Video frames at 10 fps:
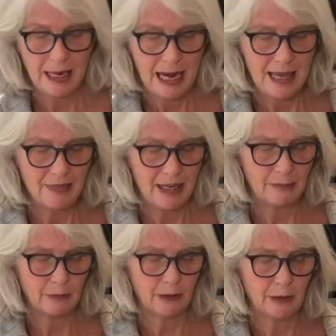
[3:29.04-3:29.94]
and then
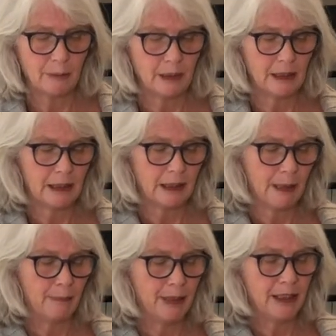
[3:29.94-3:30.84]
we're going to put a
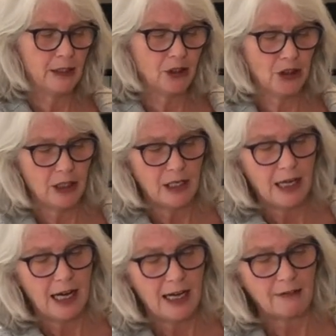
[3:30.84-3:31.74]
pinch
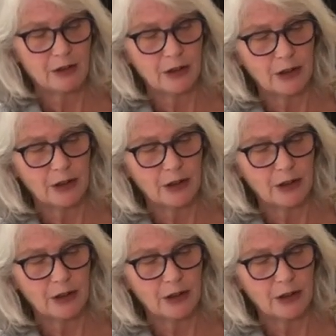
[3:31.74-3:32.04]
of good